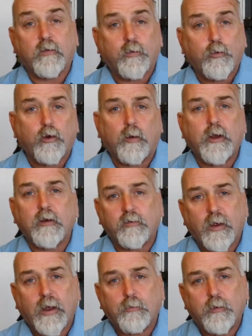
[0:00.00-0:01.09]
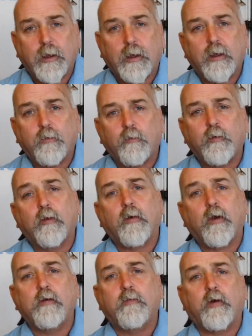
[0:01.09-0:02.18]
So I thought I'd better start with the
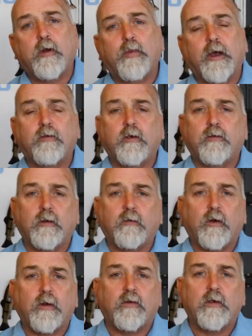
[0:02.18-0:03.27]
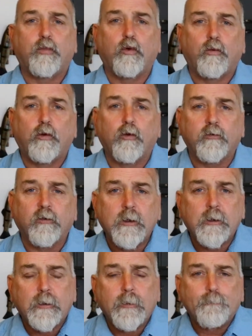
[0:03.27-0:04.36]
very, very basics and the very simple rules
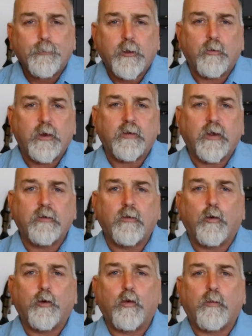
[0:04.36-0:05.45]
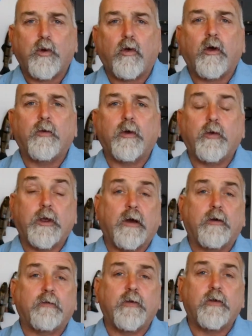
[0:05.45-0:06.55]
that we tend to want to apply when we're
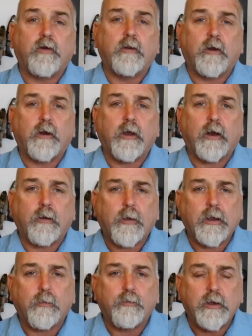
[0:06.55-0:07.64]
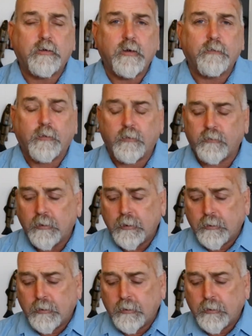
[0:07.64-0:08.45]
going fishing that are going to make a big difference.